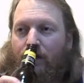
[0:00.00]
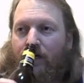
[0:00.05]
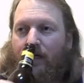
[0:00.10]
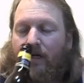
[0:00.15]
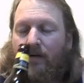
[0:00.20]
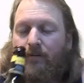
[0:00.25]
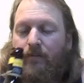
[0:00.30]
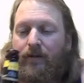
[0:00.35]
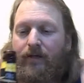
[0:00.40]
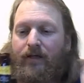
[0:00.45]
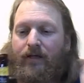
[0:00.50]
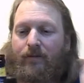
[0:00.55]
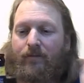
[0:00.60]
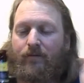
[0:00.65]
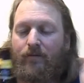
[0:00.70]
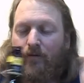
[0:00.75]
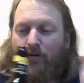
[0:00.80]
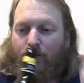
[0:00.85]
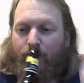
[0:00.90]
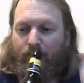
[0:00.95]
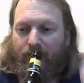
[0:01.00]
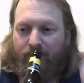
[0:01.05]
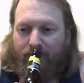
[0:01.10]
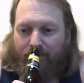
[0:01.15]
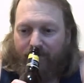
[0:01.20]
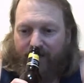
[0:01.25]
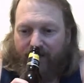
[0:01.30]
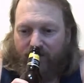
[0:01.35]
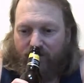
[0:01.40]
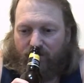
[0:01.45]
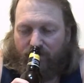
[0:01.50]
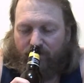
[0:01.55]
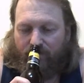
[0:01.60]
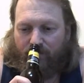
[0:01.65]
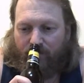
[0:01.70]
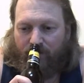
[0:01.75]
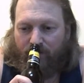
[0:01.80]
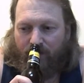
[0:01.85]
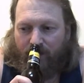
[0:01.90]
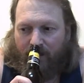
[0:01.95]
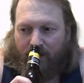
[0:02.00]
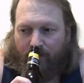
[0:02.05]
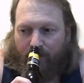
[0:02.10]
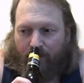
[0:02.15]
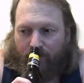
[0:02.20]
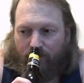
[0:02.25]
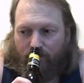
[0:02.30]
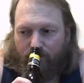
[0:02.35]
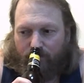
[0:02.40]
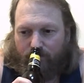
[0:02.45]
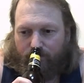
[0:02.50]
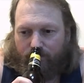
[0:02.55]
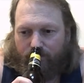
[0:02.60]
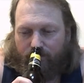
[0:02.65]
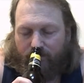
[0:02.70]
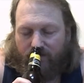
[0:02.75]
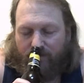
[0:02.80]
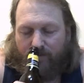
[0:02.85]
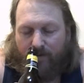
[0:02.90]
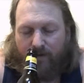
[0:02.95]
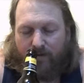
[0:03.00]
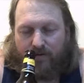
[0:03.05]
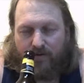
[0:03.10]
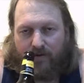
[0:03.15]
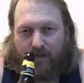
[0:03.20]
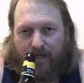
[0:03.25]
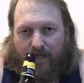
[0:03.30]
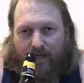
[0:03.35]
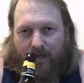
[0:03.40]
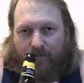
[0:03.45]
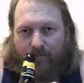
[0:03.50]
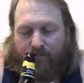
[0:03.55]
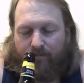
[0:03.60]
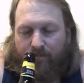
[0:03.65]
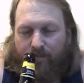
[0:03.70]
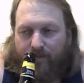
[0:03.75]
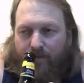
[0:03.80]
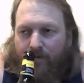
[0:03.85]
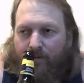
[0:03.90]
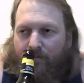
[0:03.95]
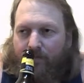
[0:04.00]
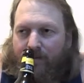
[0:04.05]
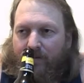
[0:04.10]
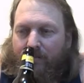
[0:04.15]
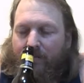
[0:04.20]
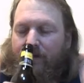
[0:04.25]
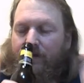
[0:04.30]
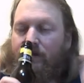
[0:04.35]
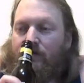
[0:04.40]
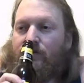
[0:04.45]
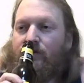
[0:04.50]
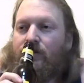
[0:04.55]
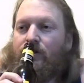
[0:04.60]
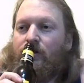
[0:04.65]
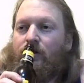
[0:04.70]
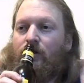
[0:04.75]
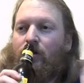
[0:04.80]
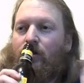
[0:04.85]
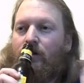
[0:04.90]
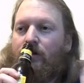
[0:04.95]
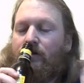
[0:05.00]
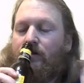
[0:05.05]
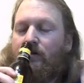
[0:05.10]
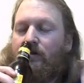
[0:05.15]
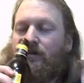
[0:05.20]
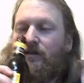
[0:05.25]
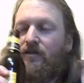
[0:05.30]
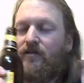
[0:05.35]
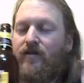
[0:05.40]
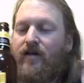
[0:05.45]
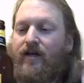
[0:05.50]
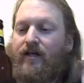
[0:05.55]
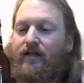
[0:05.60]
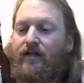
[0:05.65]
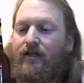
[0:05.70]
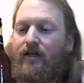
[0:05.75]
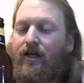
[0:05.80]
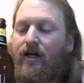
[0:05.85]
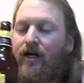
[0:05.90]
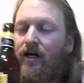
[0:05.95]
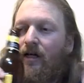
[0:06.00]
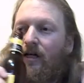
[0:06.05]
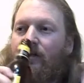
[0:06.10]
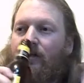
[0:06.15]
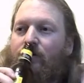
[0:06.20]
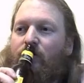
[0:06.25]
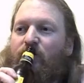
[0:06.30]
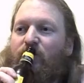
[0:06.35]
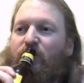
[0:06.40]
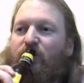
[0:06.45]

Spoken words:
I'm picking up a little bit of passion fruit there, but it smells a bit bitter too, like your standard lager.